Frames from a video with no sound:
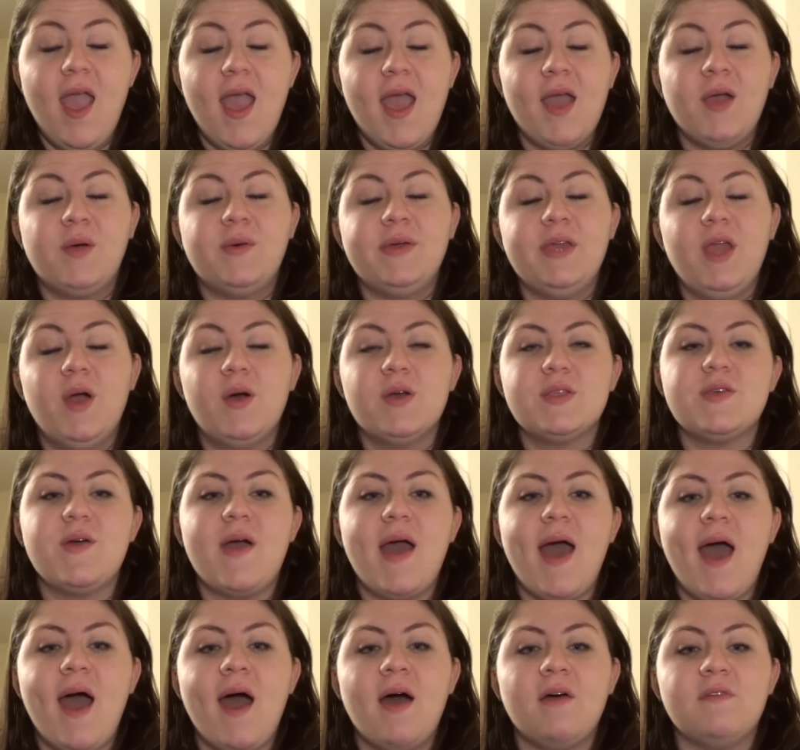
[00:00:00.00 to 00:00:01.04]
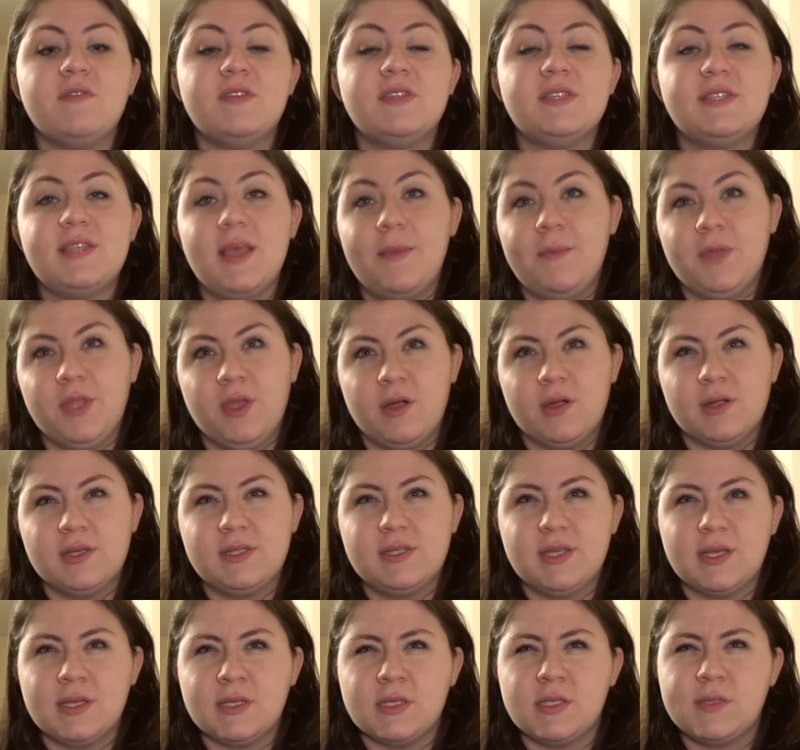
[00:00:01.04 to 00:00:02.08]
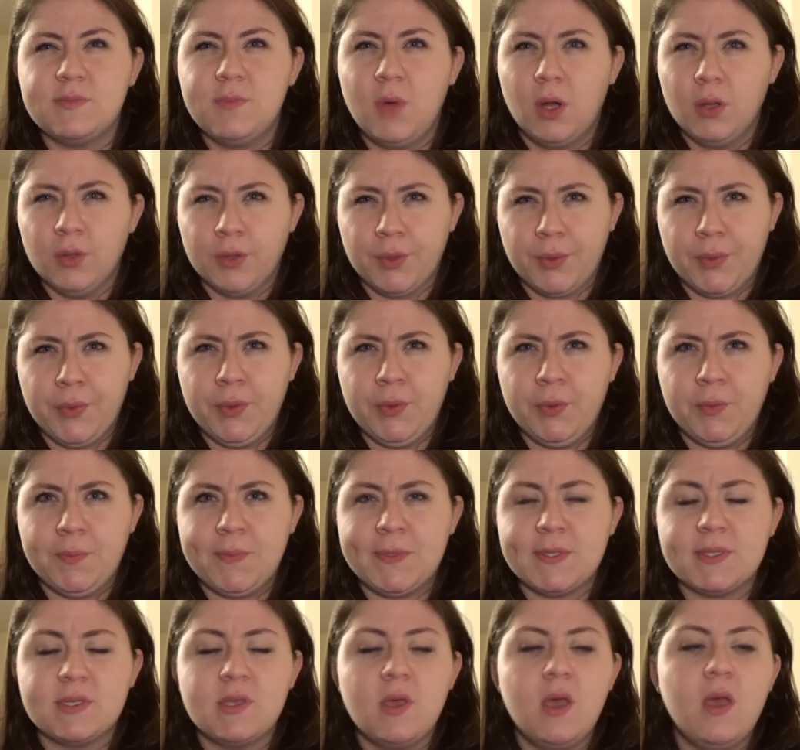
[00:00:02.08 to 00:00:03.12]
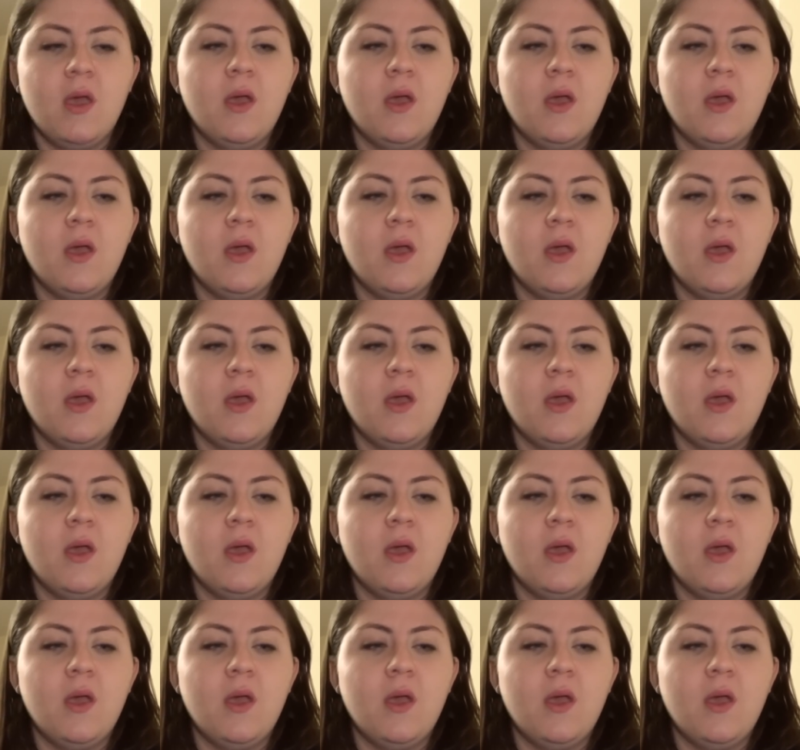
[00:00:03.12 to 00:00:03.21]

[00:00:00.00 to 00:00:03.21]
and we also have seminars in smaller groups